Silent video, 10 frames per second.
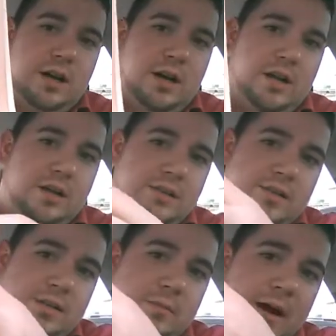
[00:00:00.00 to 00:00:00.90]
You can
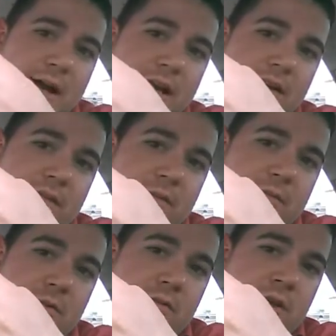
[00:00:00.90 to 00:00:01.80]
see the bat here in the
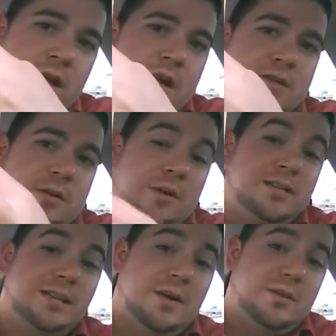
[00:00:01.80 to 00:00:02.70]
moon. So I'm
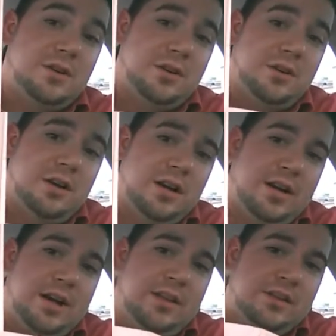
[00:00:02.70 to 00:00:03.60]
guessing that was her.
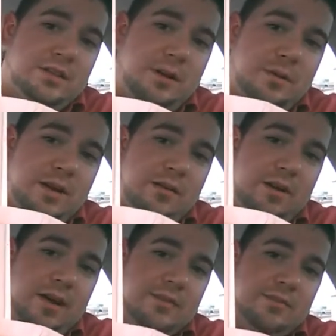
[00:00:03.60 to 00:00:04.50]
And then she's coming down
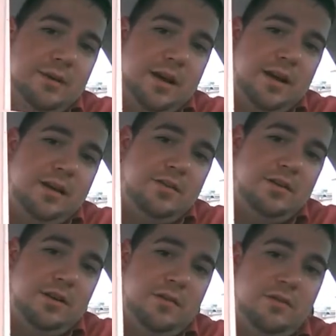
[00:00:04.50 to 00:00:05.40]
as a bat and
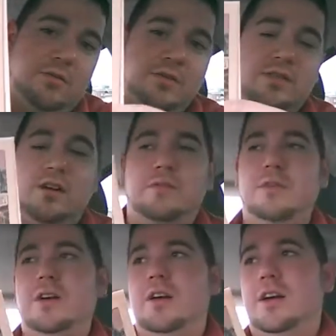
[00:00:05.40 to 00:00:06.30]
turning into
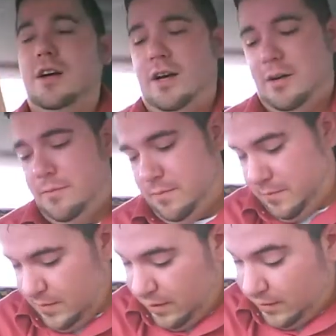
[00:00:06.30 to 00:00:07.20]
herself. I
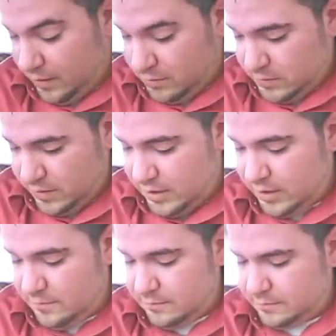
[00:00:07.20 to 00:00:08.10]
thought that was really
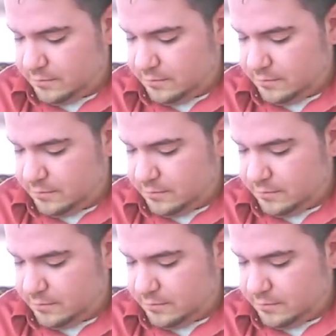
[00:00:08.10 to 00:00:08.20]
neat.